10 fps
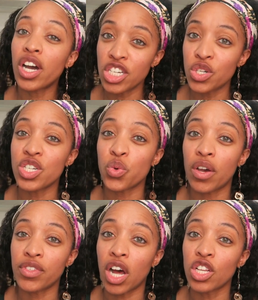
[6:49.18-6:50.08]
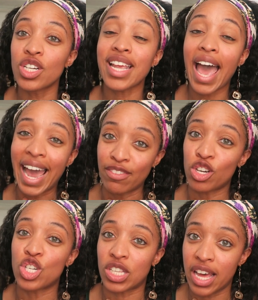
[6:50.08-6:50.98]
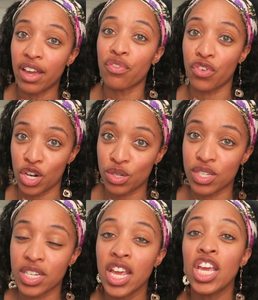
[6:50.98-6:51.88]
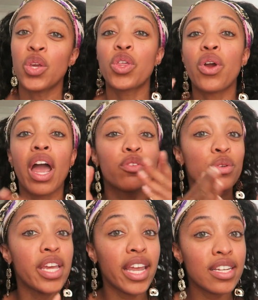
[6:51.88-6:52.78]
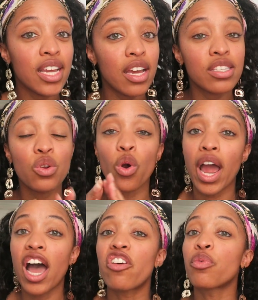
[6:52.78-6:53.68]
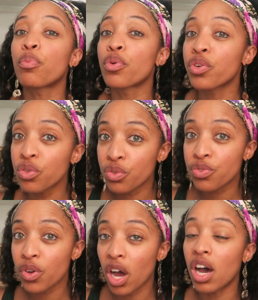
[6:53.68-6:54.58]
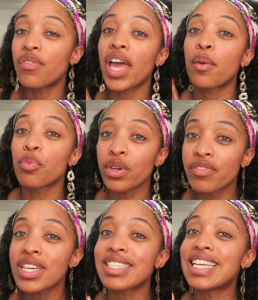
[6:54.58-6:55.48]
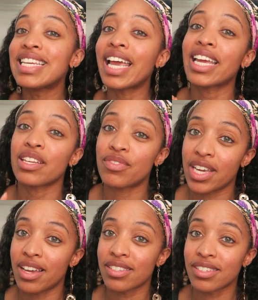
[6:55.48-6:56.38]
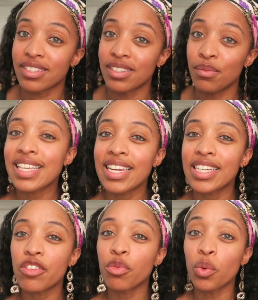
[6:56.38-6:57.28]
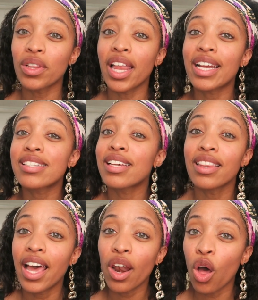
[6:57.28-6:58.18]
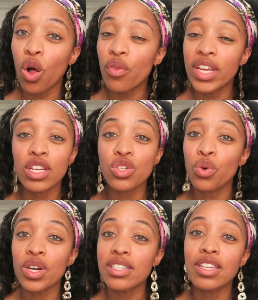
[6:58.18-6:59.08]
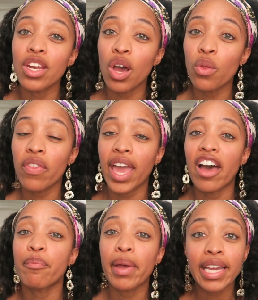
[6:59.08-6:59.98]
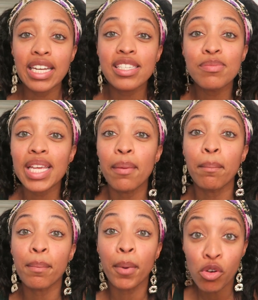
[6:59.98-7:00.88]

$112 after July 1st. You either have to take a test or have proof of a previous negative test. Icelandic government would like to let all the tourists know that they have mechanisms and